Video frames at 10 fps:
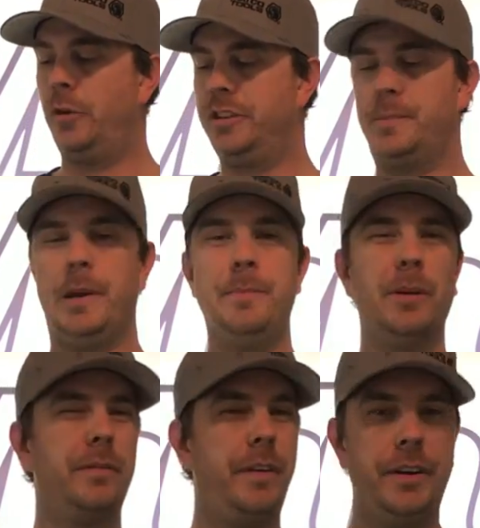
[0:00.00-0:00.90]
or the Smitty
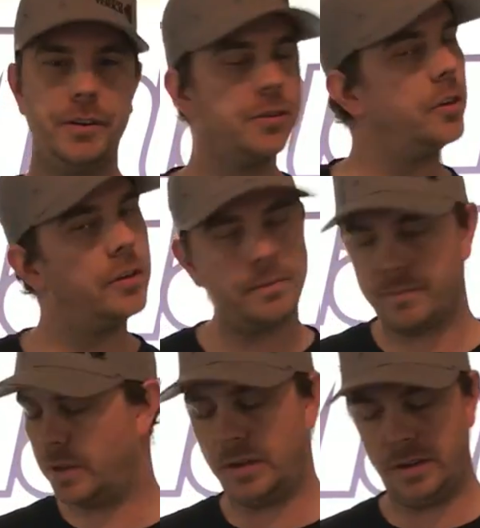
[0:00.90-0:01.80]
built fenders,
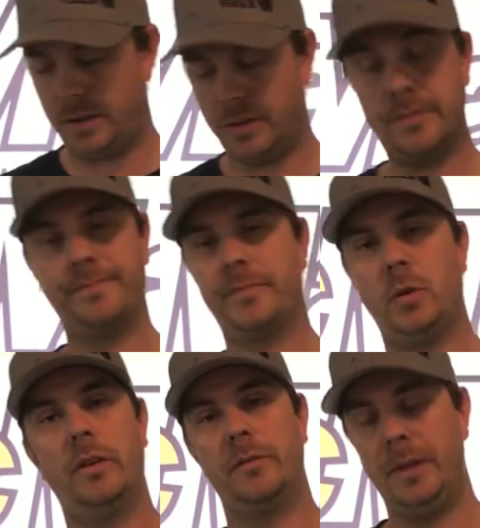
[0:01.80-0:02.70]
or
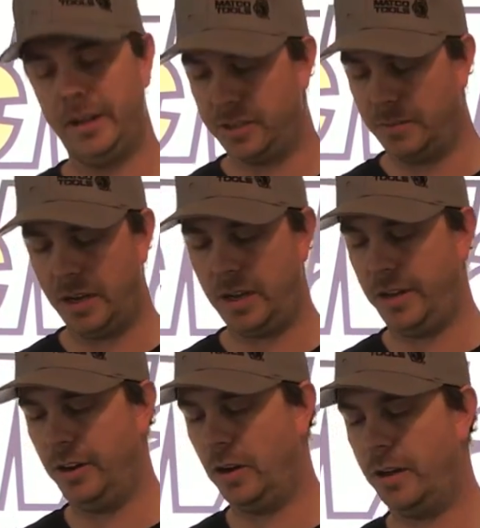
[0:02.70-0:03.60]
whoever makes them.
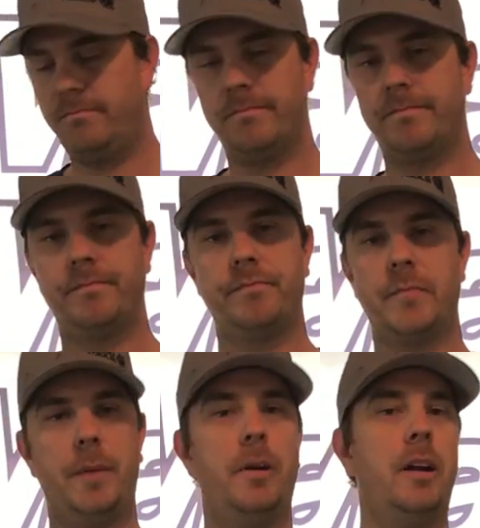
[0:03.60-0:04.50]
I'm
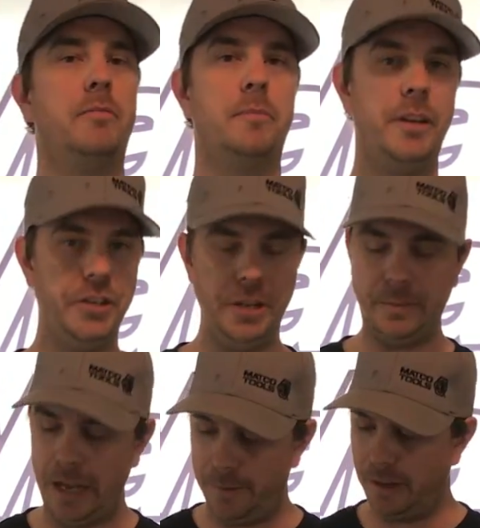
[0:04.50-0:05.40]
not up on my
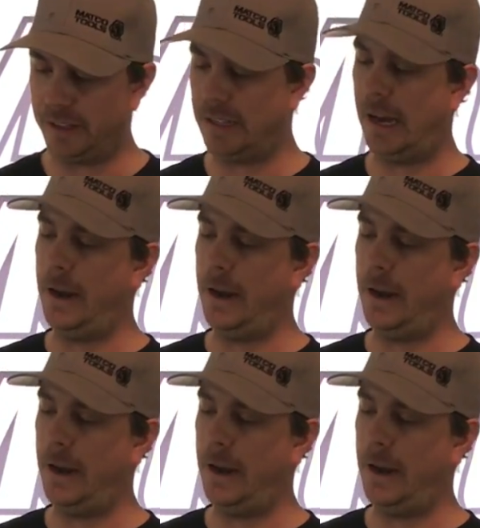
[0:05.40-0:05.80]
Jeep game like